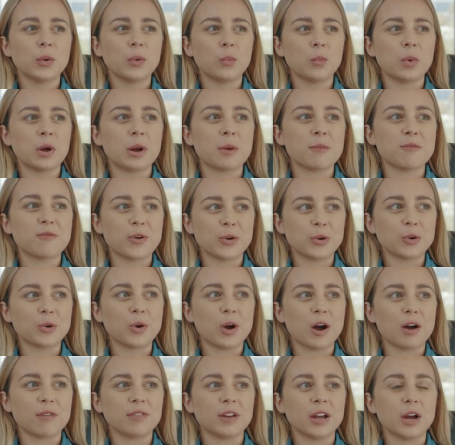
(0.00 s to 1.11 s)
when I'm
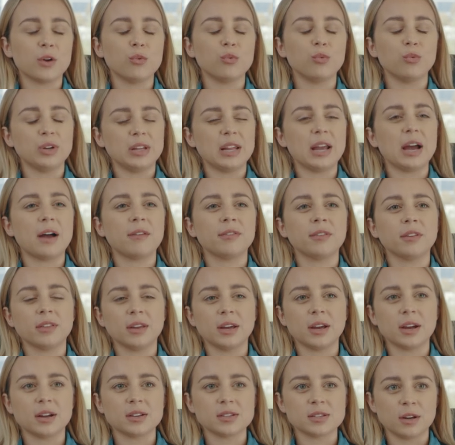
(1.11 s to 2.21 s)
photographing, I really have to
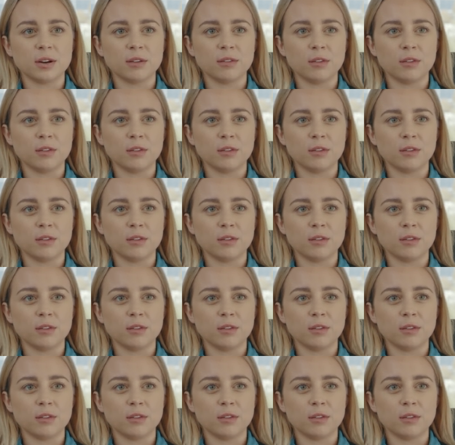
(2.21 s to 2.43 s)
think outside